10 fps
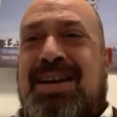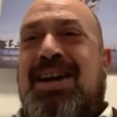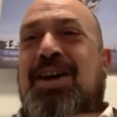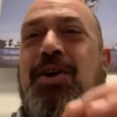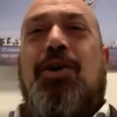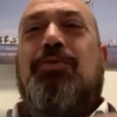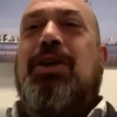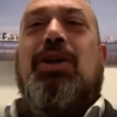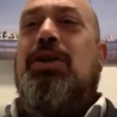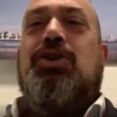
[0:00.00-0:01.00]
COVID
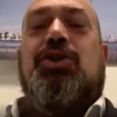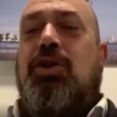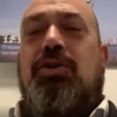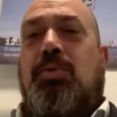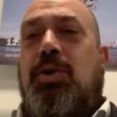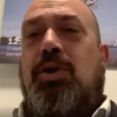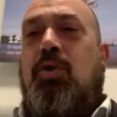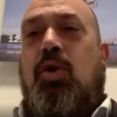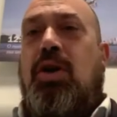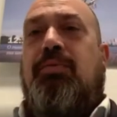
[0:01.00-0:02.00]
only showed the world,
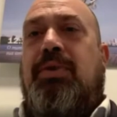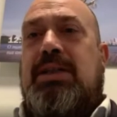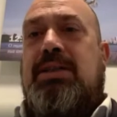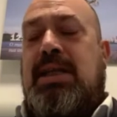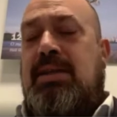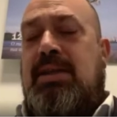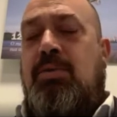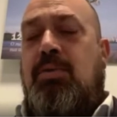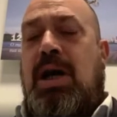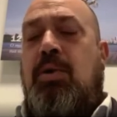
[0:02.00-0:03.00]
all of us, that the,
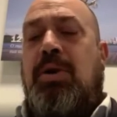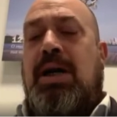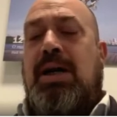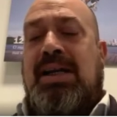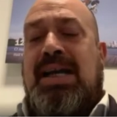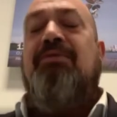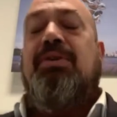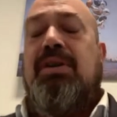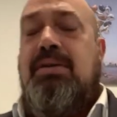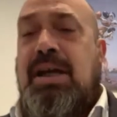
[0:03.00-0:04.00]
our
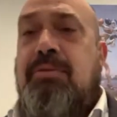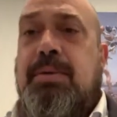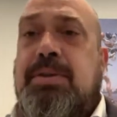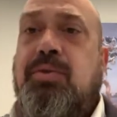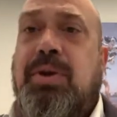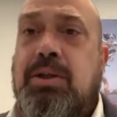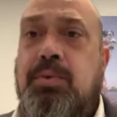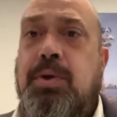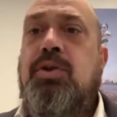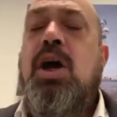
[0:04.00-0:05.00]
govern, governments around the
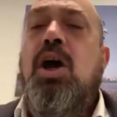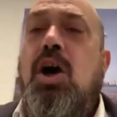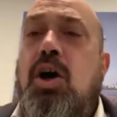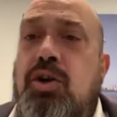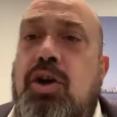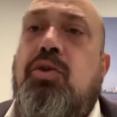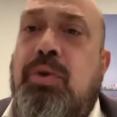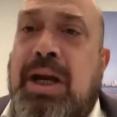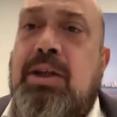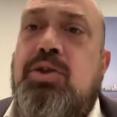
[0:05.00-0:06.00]
world are not
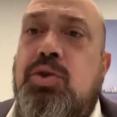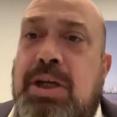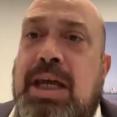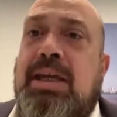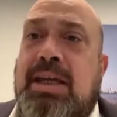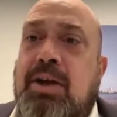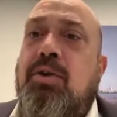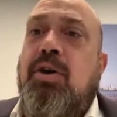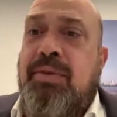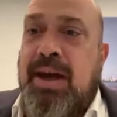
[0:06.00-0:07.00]
ready to take care
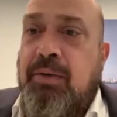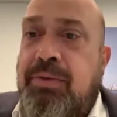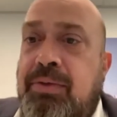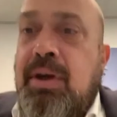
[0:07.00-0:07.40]
of health.